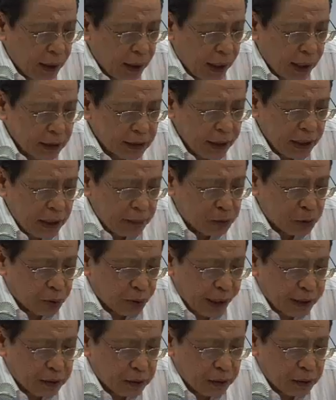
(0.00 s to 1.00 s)
asking him to
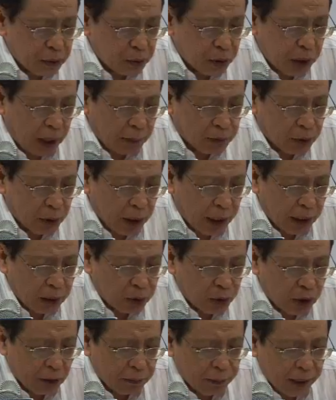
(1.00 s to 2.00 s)
write to Abdullah
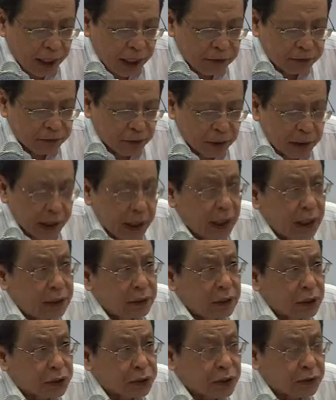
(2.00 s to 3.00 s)
to apply for the
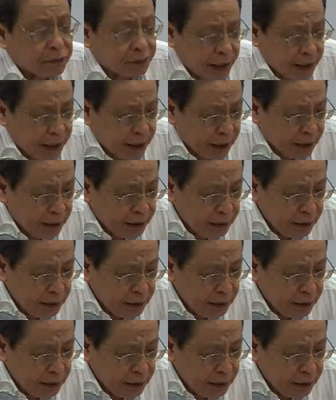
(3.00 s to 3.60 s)
additional funding.